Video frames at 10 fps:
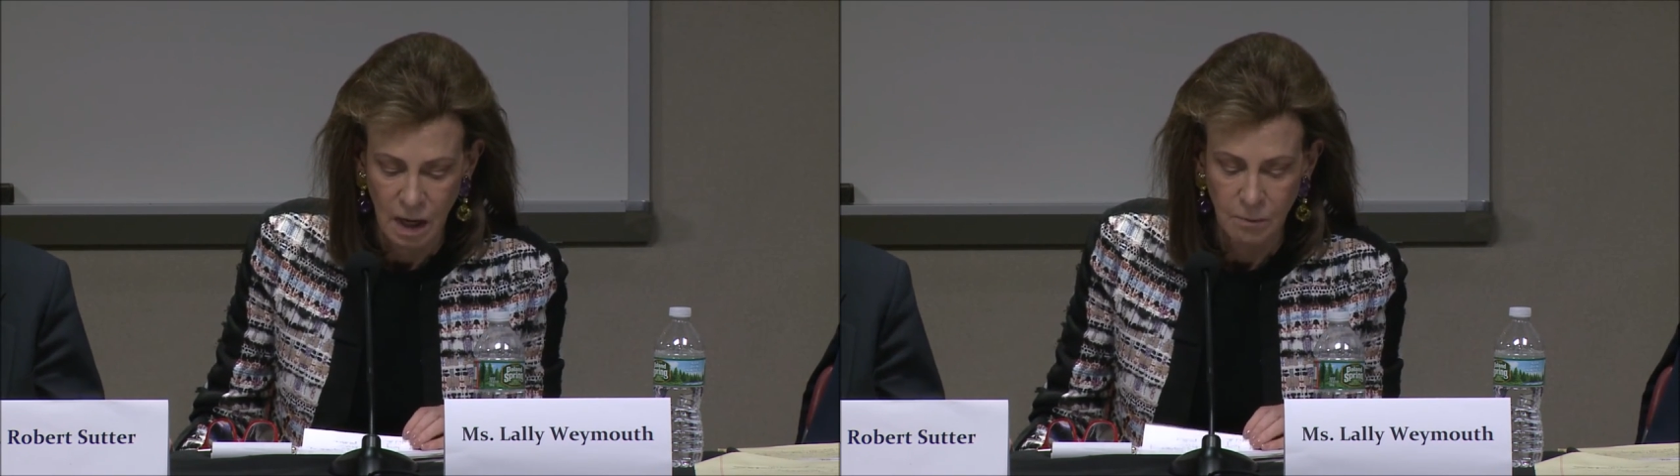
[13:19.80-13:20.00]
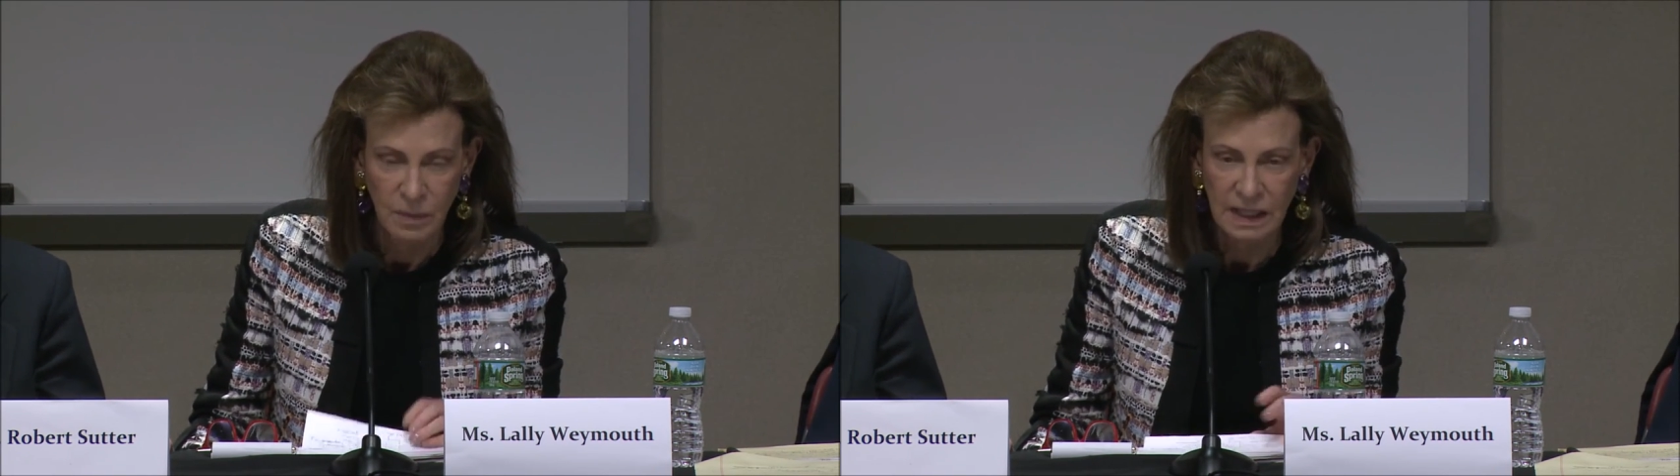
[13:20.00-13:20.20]

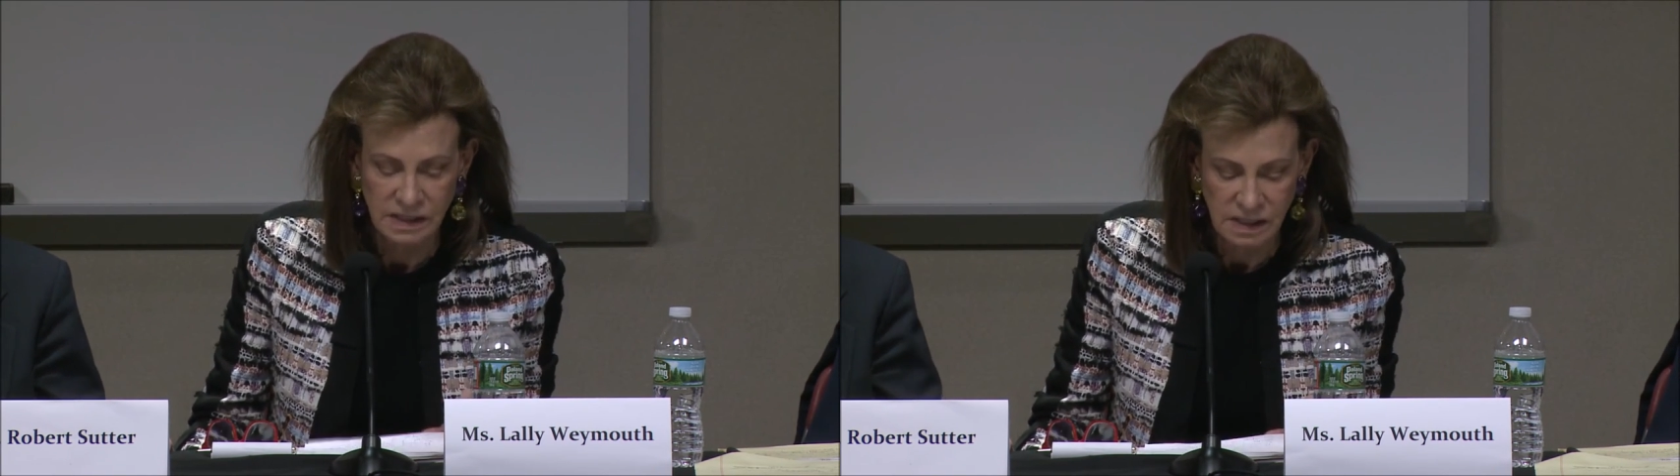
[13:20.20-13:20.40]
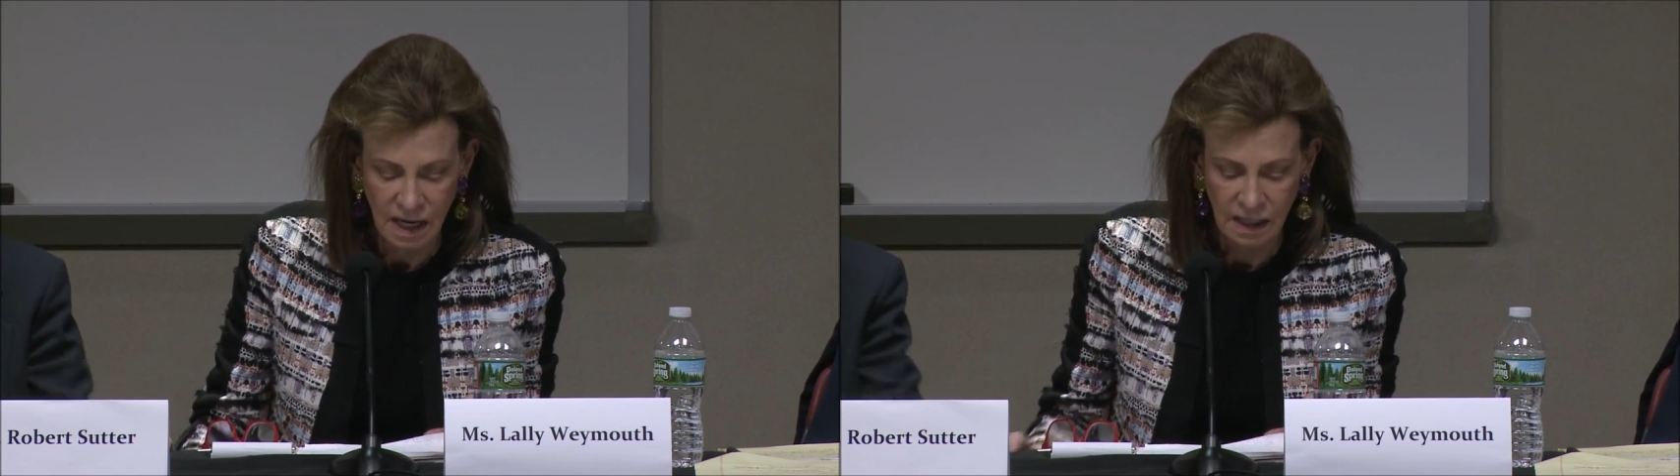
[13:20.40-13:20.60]
But
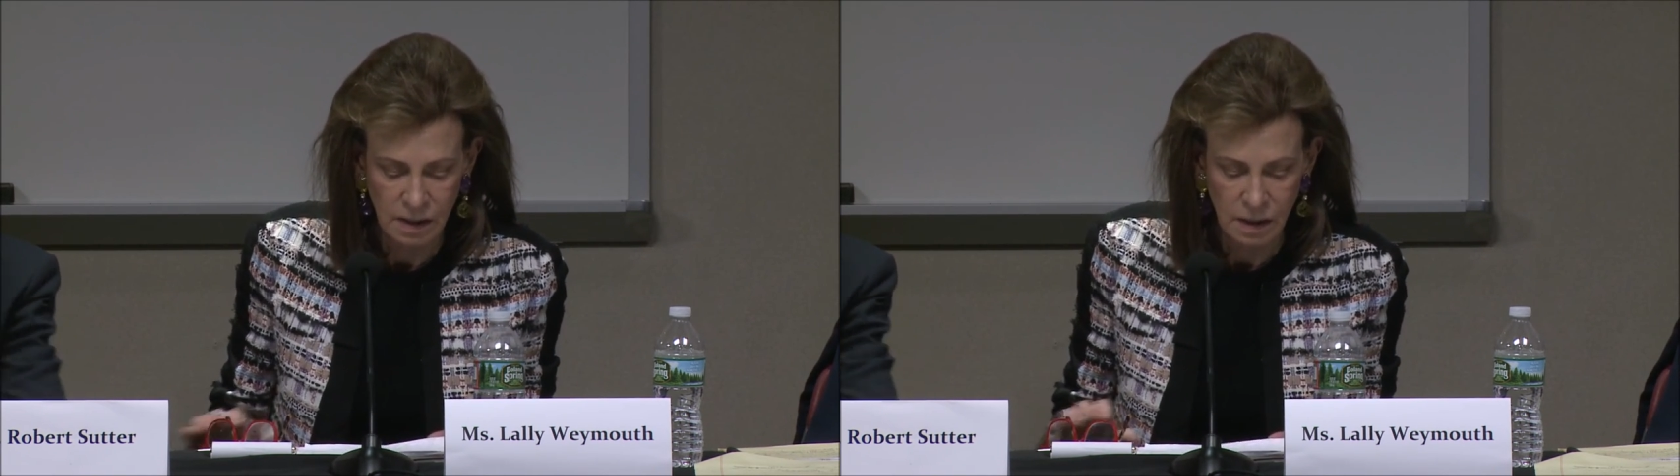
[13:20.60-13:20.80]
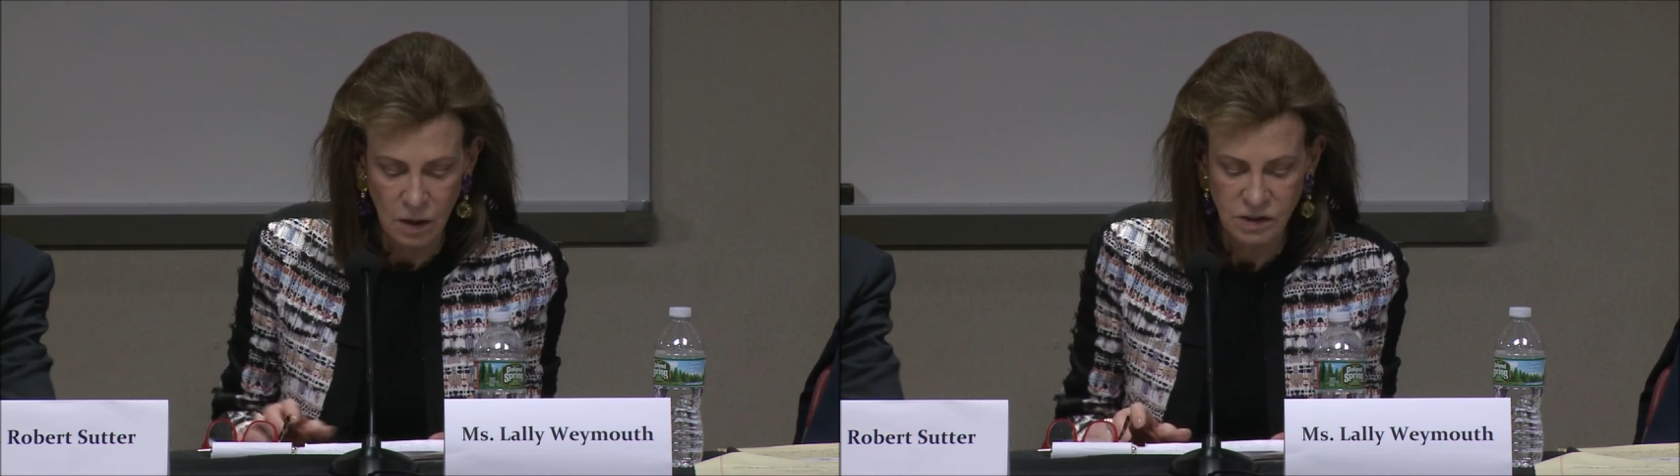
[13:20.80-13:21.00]
as I, in
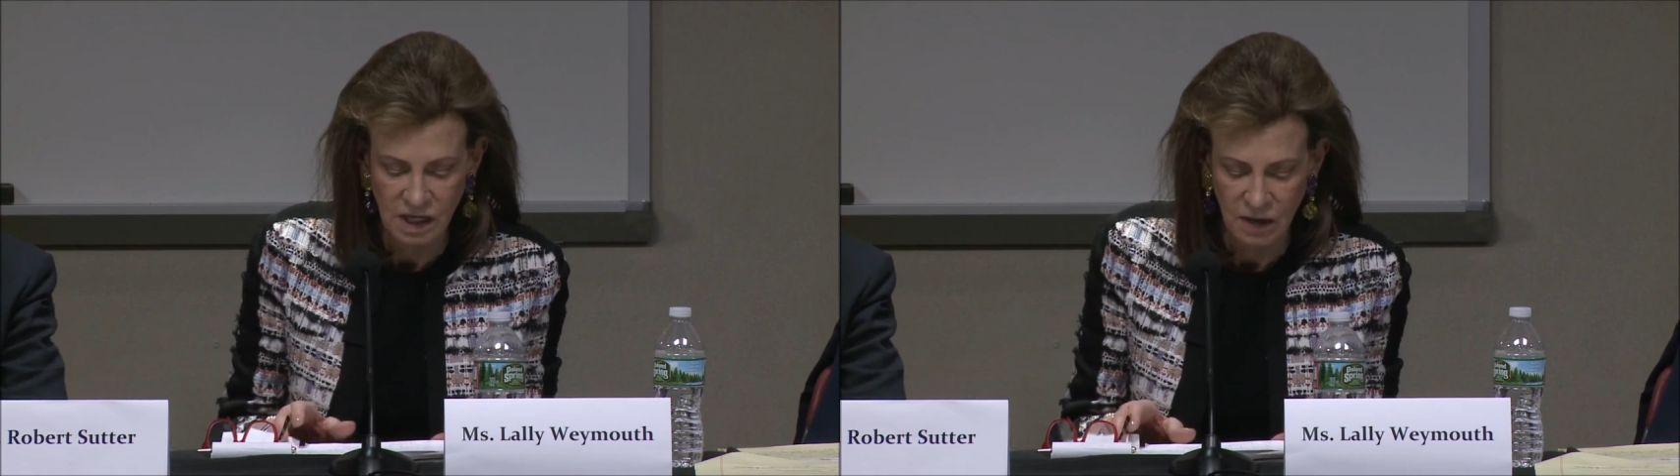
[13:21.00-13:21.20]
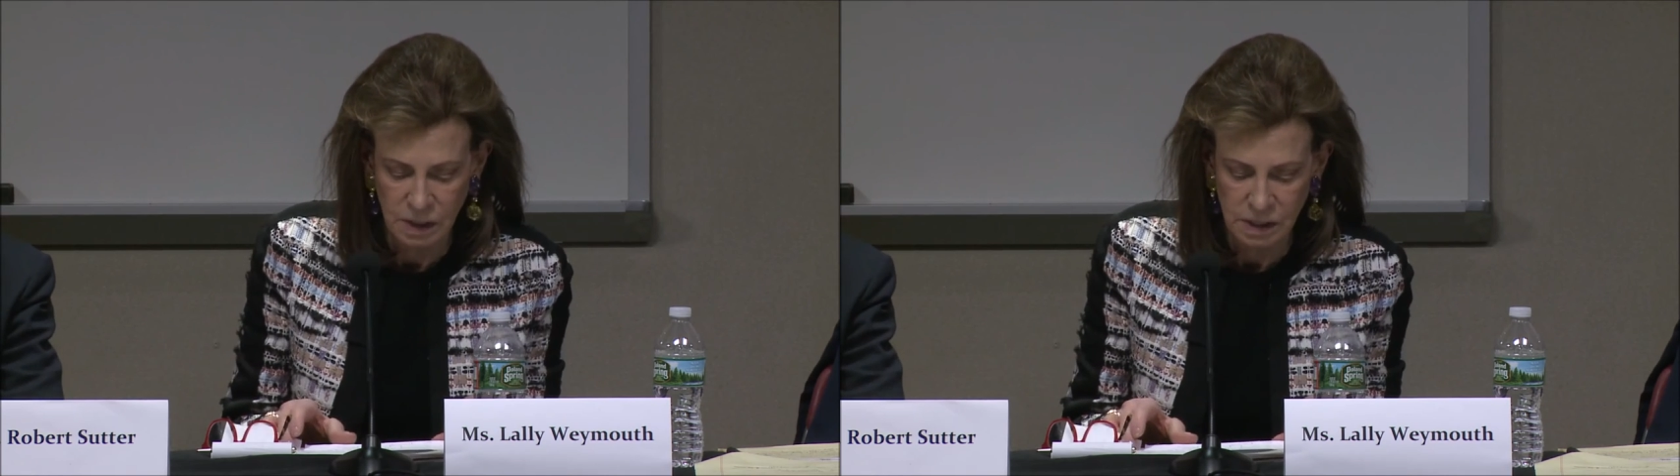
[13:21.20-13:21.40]
closing,
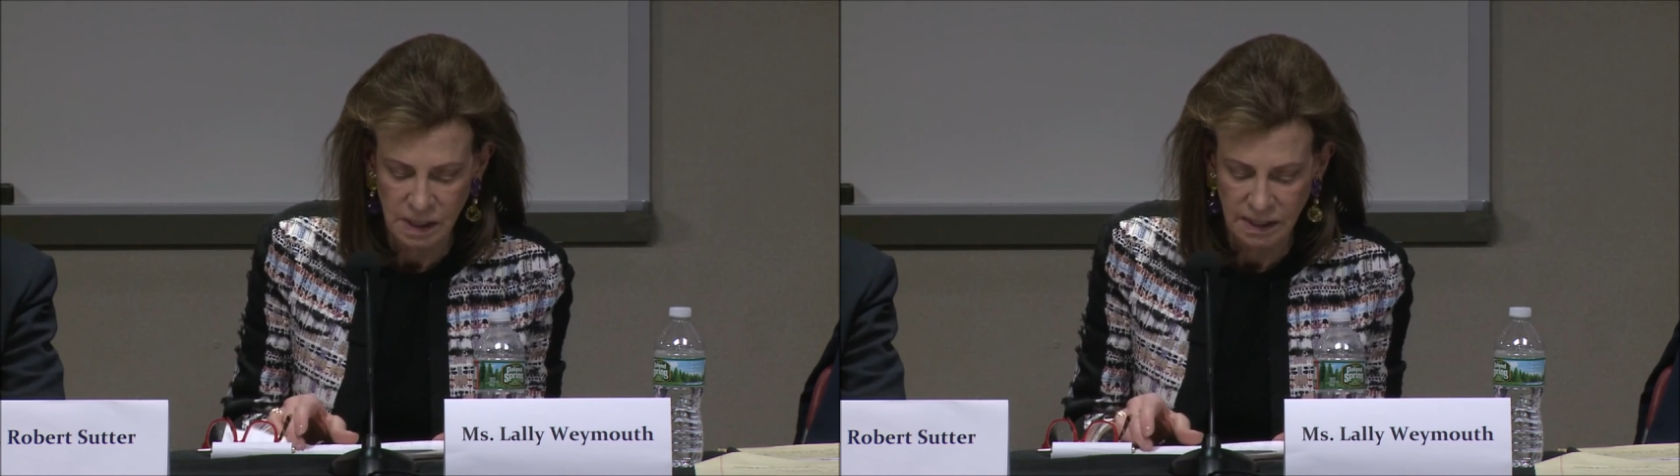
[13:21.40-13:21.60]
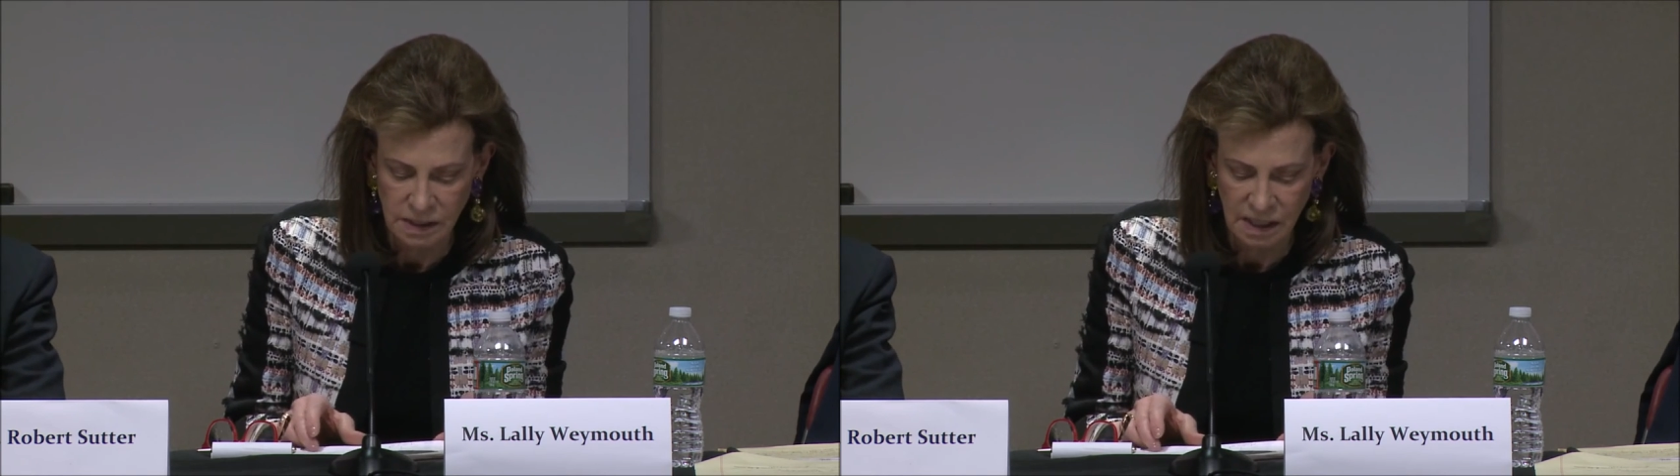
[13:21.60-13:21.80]
I would just
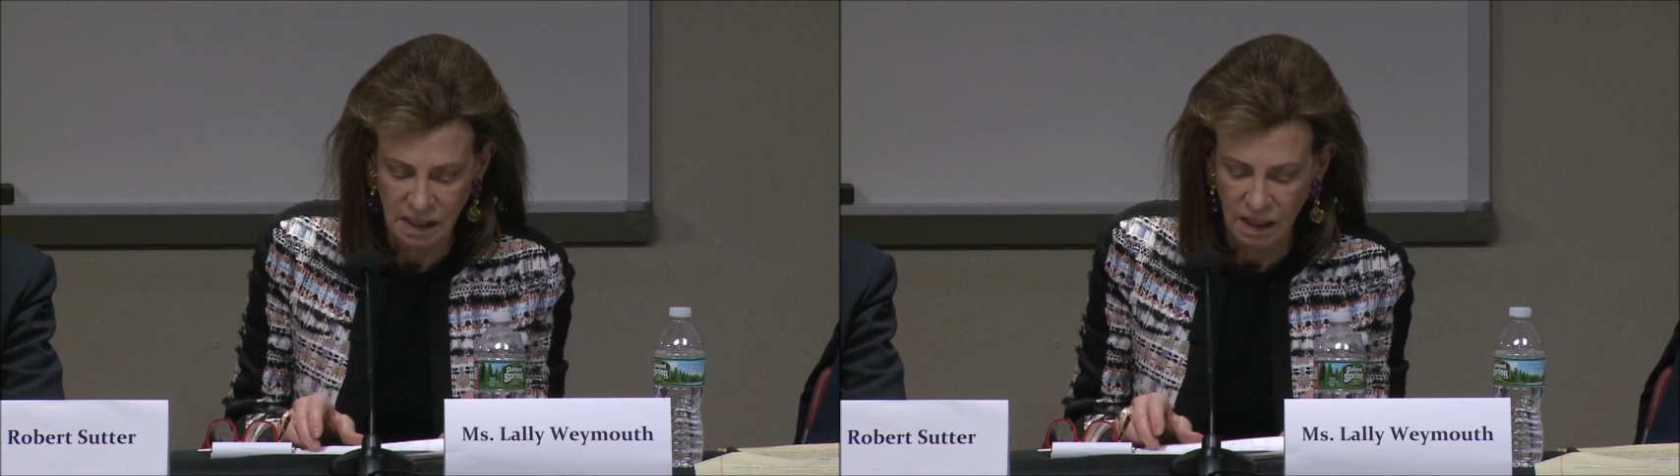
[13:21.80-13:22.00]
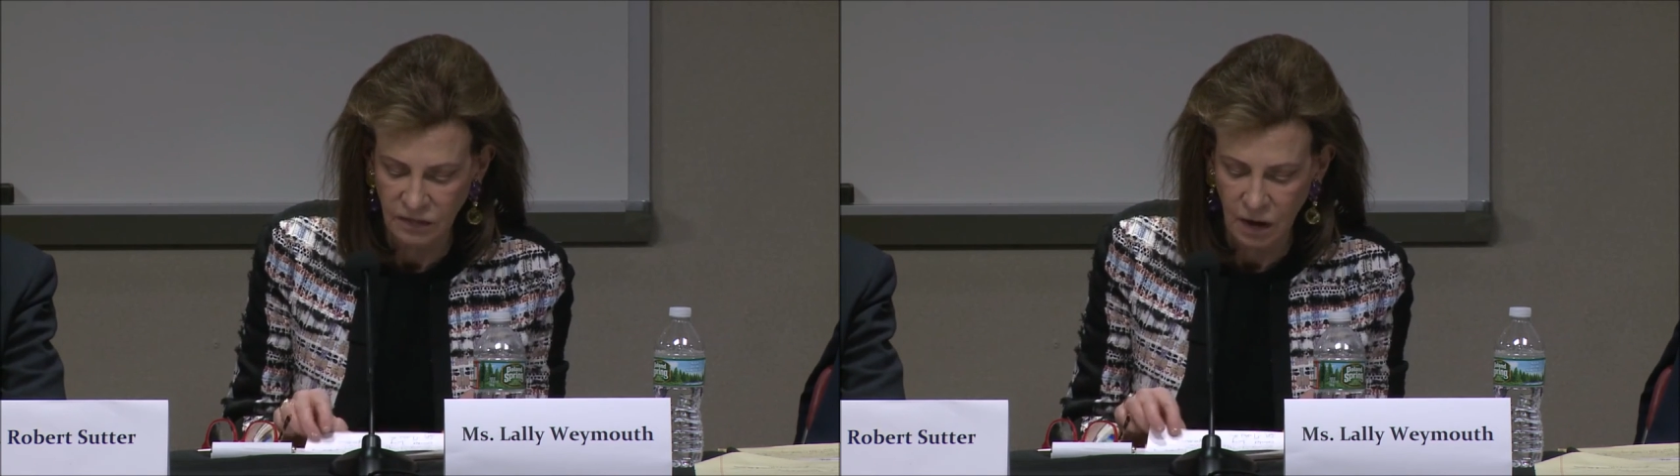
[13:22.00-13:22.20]
like to say
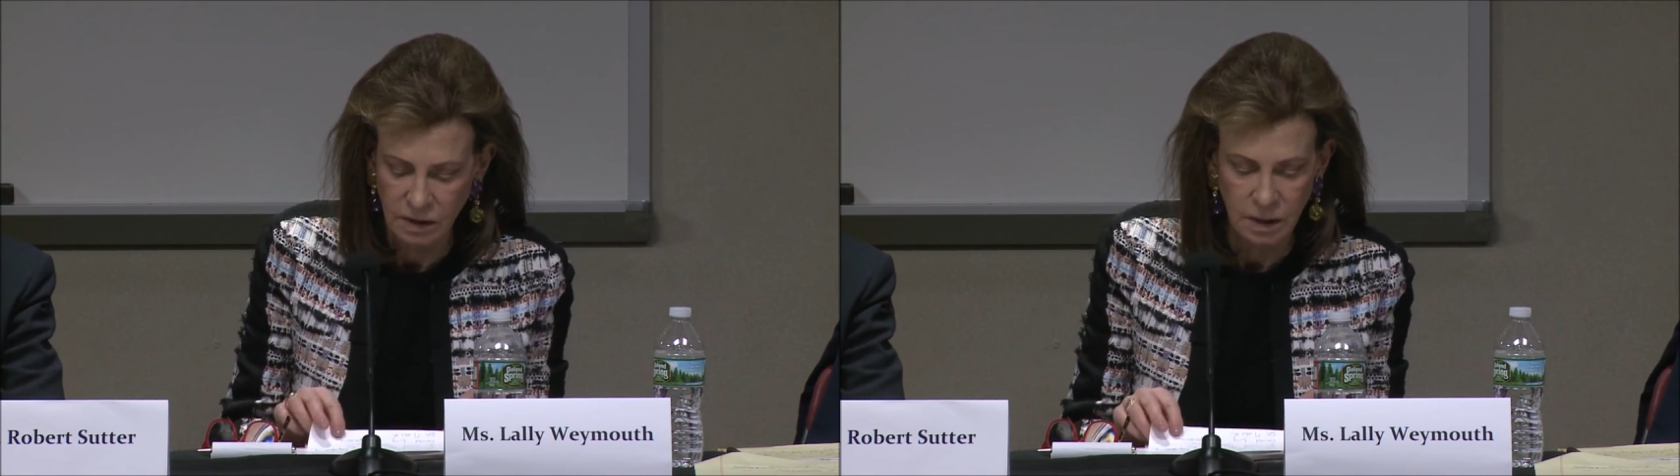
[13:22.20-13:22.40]
I thought